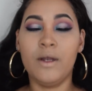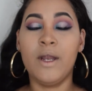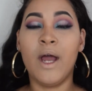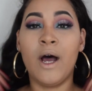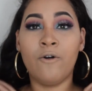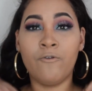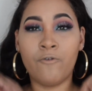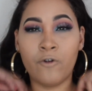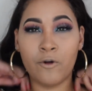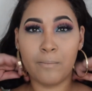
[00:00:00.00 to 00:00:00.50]

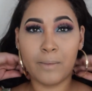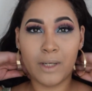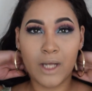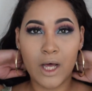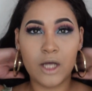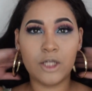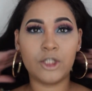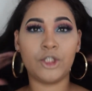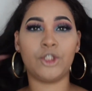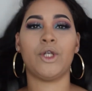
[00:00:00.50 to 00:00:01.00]
Now for
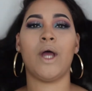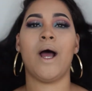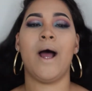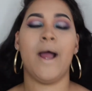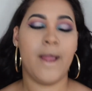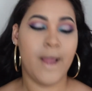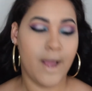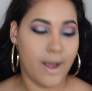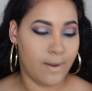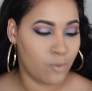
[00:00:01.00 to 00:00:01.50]
blush,
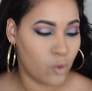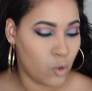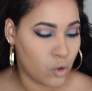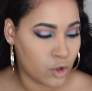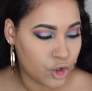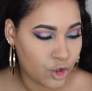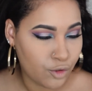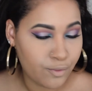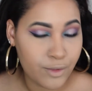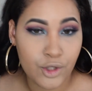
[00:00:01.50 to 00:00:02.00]
I am
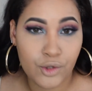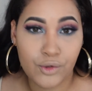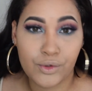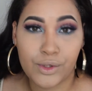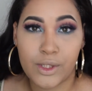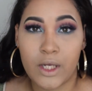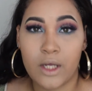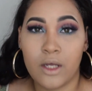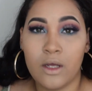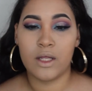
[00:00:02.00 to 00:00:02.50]
going to be
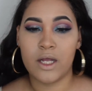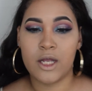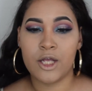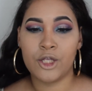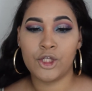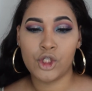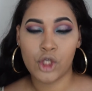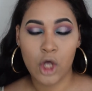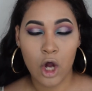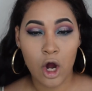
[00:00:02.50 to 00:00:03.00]
using
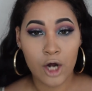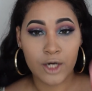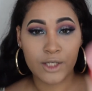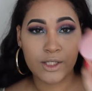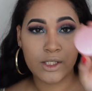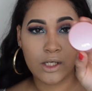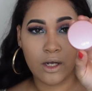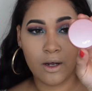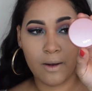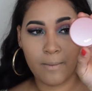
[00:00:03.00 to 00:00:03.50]
the
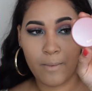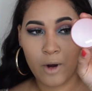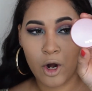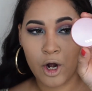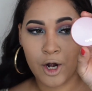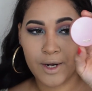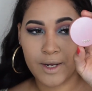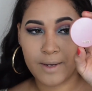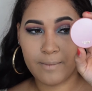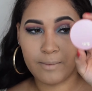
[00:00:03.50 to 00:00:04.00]
Tarte
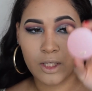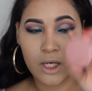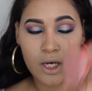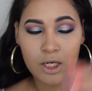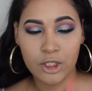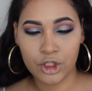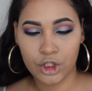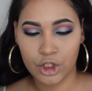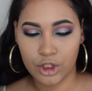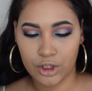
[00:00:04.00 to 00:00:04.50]
Paaarty
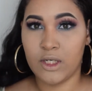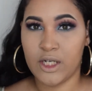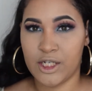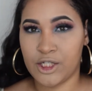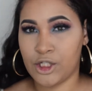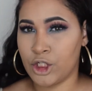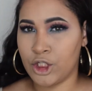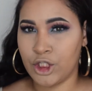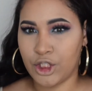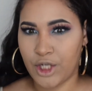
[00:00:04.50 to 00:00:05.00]
blush. It's
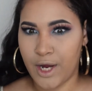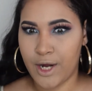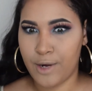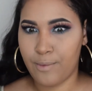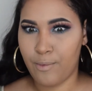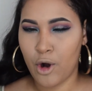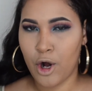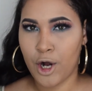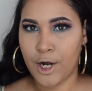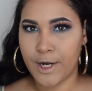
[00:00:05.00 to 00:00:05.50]
the shade
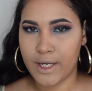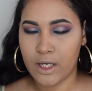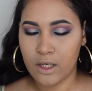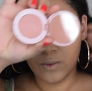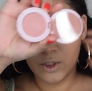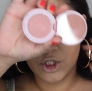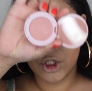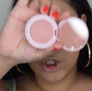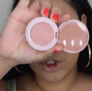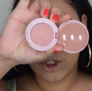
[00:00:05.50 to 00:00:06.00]
Paaarty,
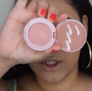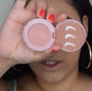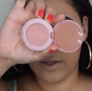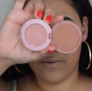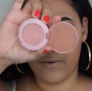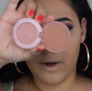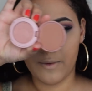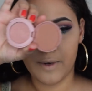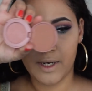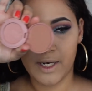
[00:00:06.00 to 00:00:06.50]
which is just a
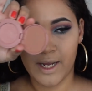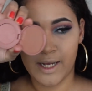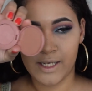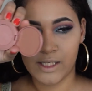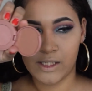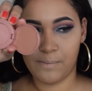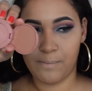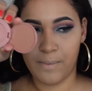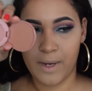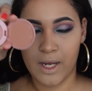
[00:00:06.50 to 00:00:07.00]
very
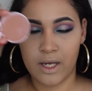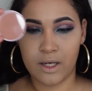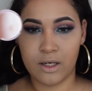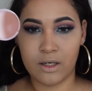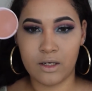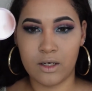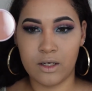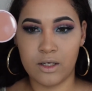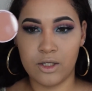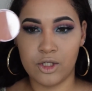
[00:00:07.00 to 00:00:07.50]
nice
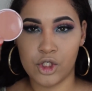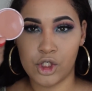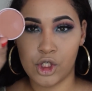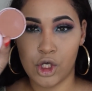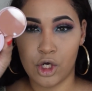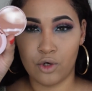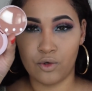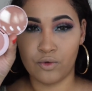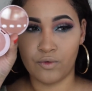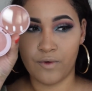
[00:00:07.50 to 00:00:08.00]
pink
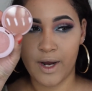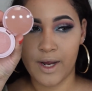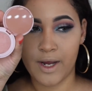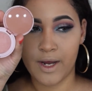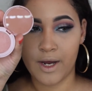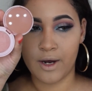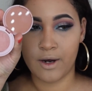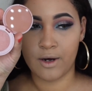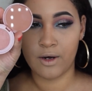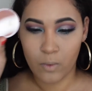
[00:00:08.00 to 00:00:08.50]
tone right
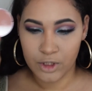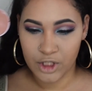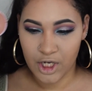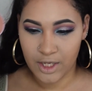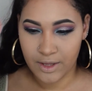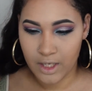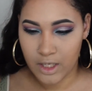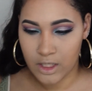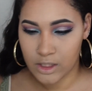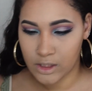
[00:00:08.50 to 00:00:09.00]
here, which I
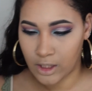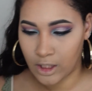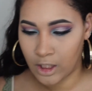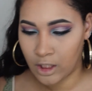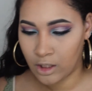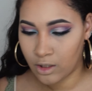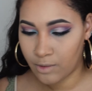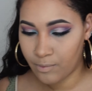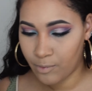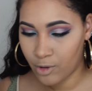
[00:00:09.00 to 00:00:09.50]
think is gonna
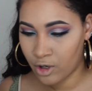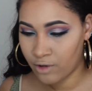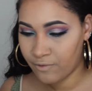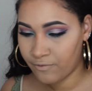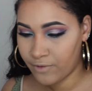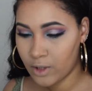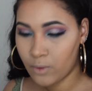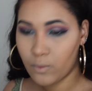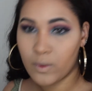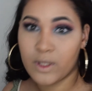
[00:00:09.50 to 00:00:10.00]
look
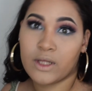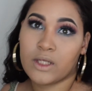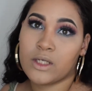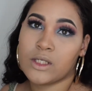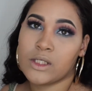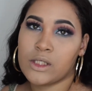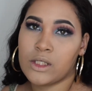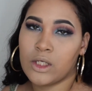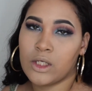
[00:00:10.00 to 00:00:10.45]
perfect with this